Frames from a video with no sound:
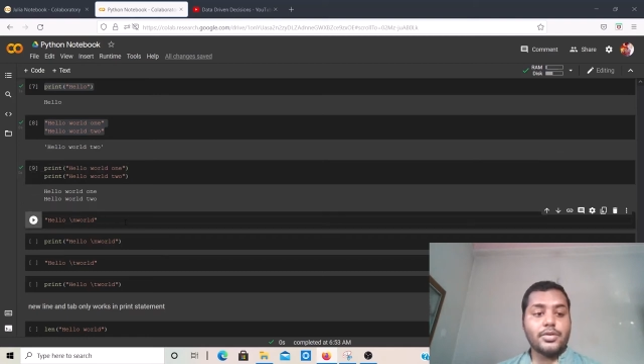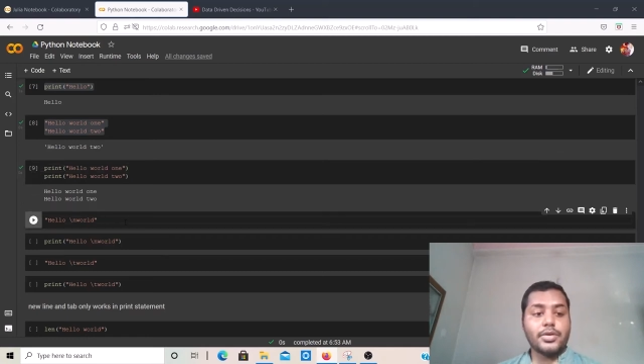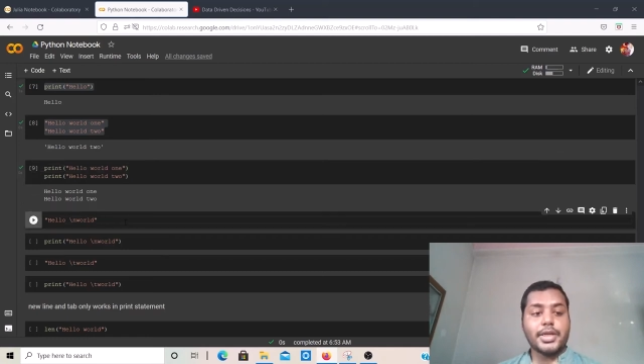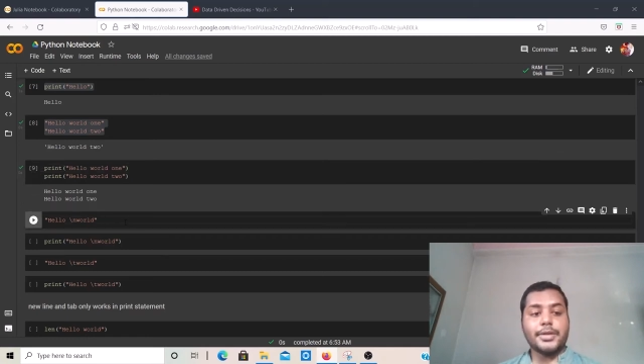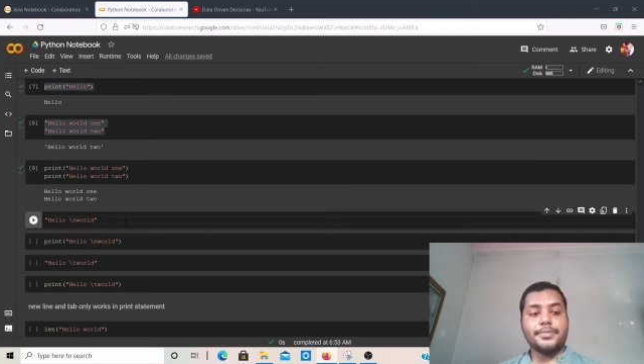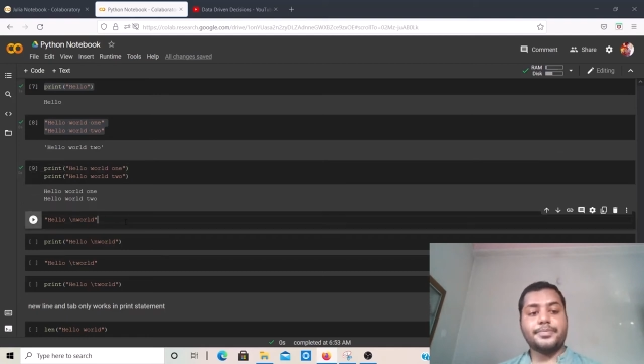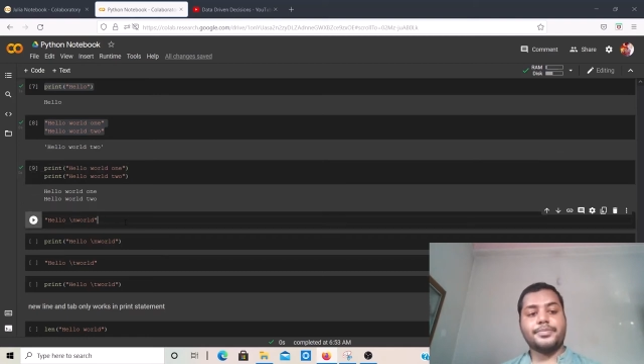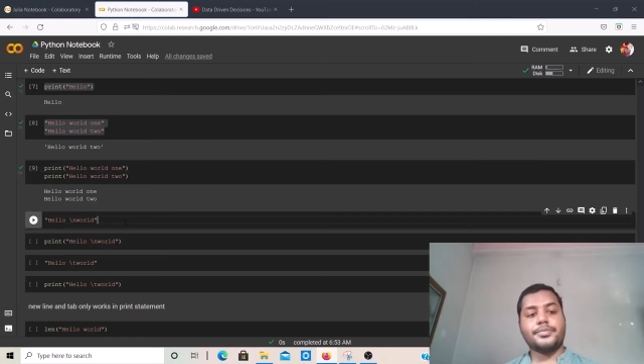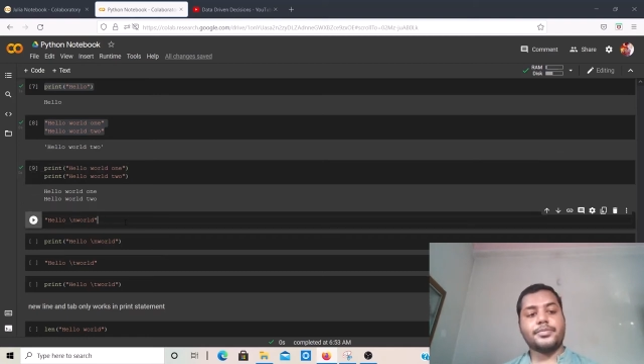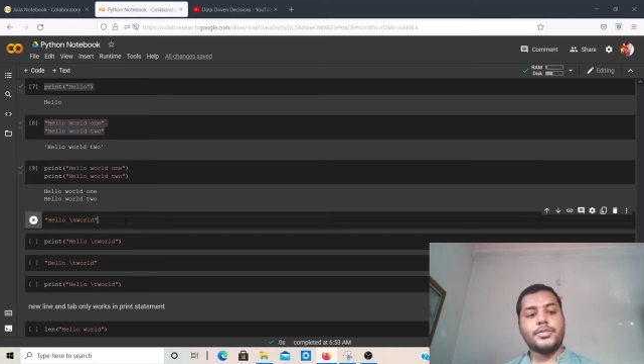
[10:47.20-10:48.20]
Okay,
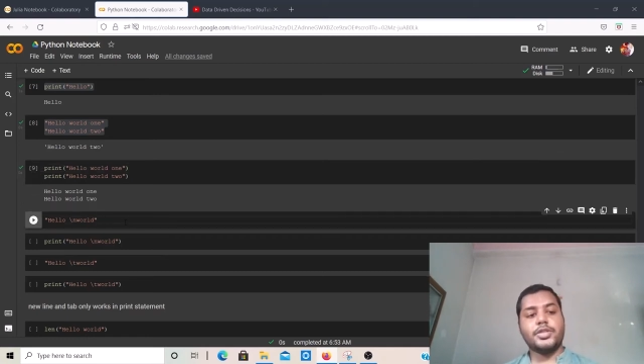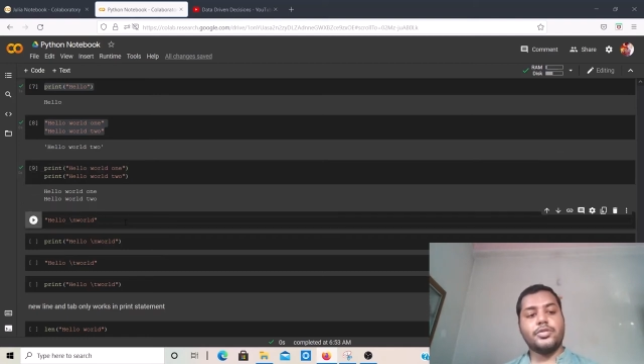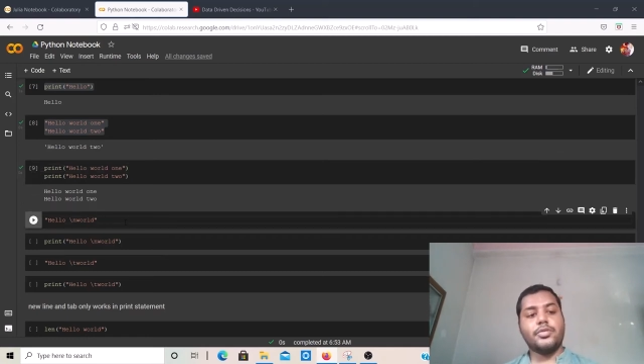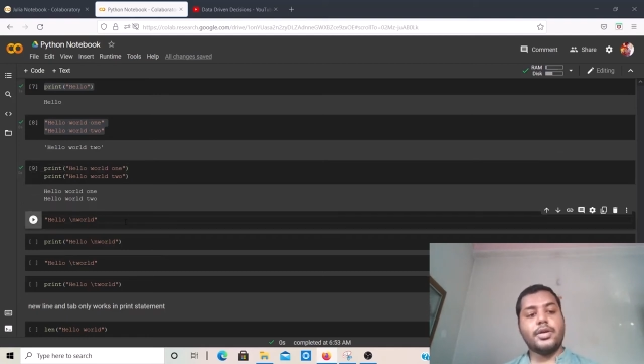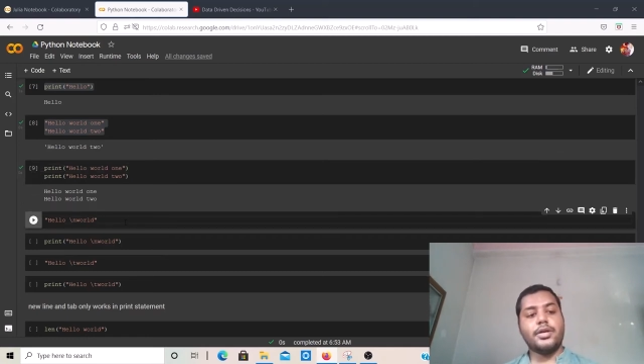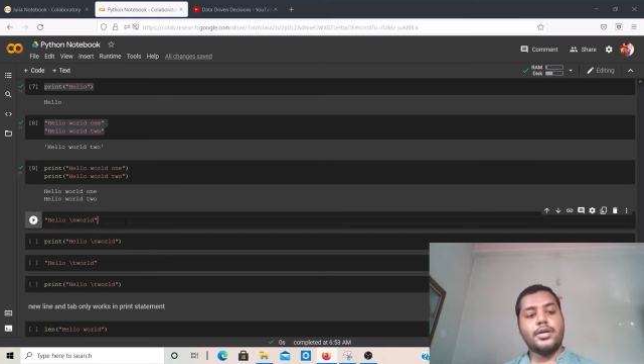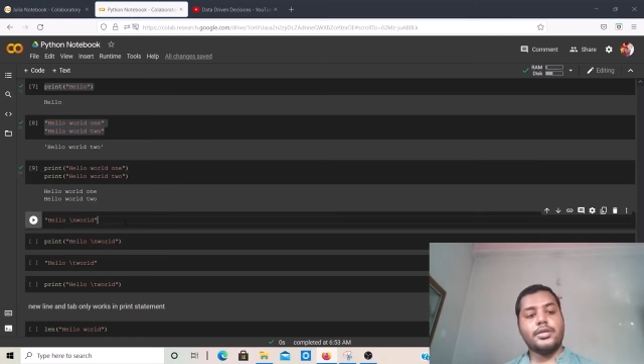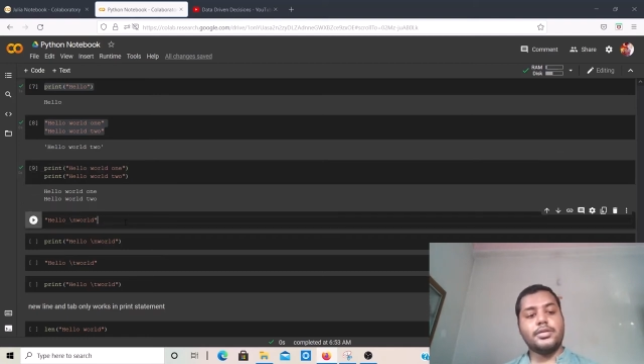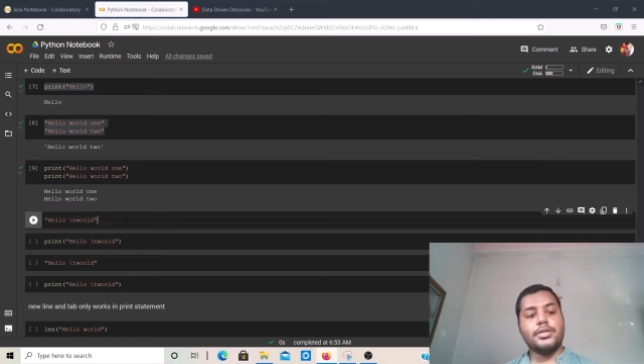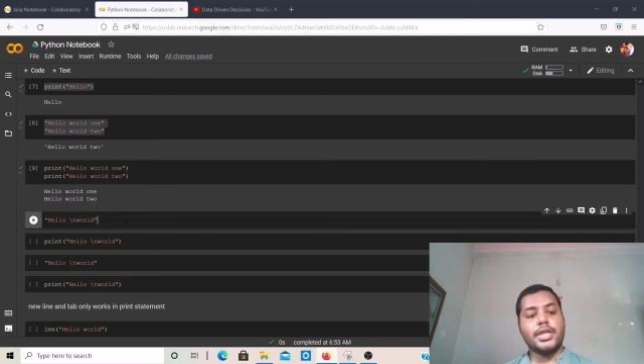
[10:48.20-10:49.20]
so
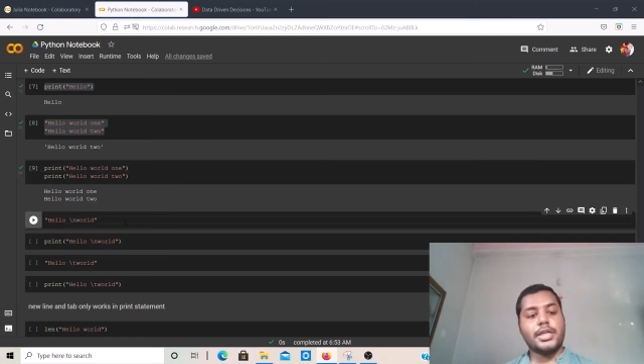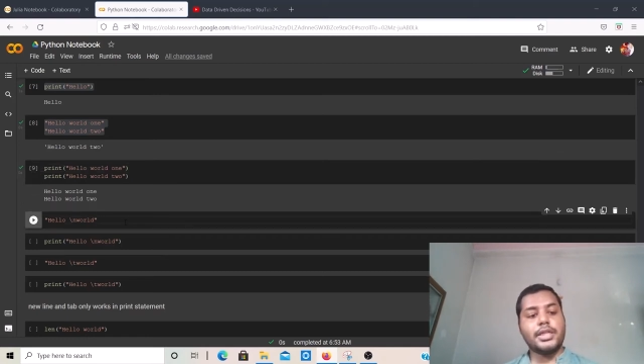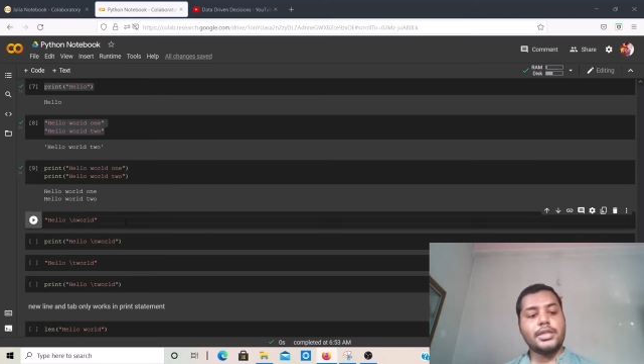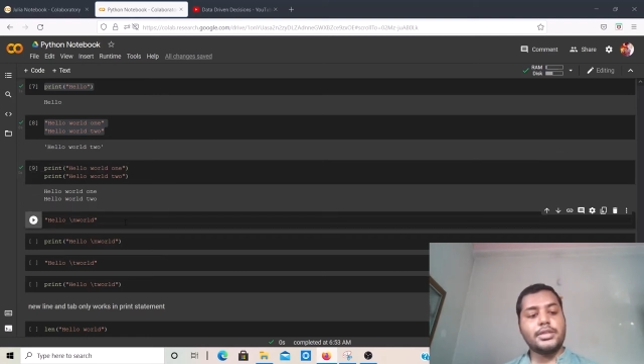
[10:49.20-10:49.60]
there are